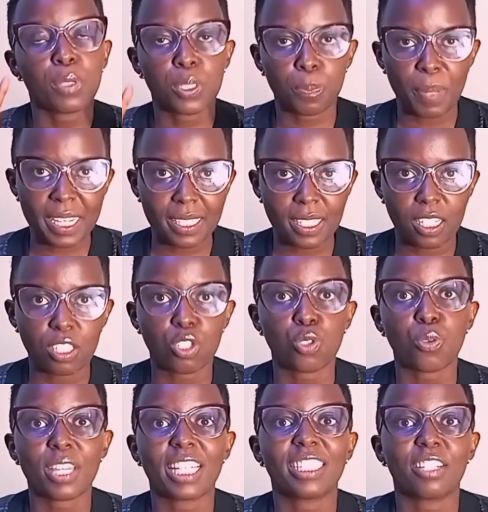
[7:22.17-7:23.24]

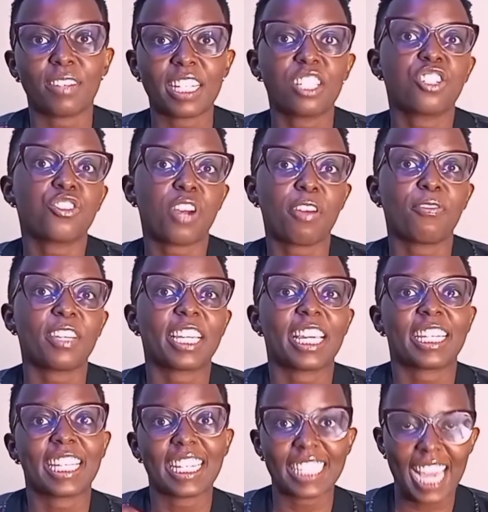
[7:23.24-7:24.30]
spaces so that the right
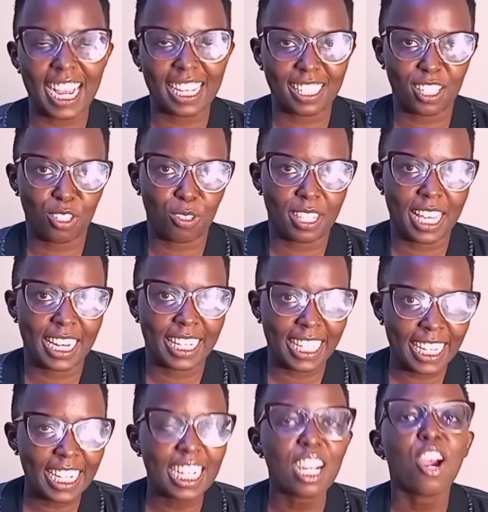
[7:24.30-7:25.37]
traffic can get access to the
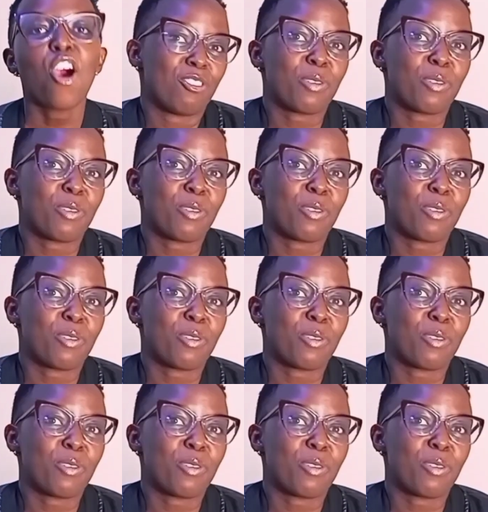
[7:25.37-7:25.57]
link.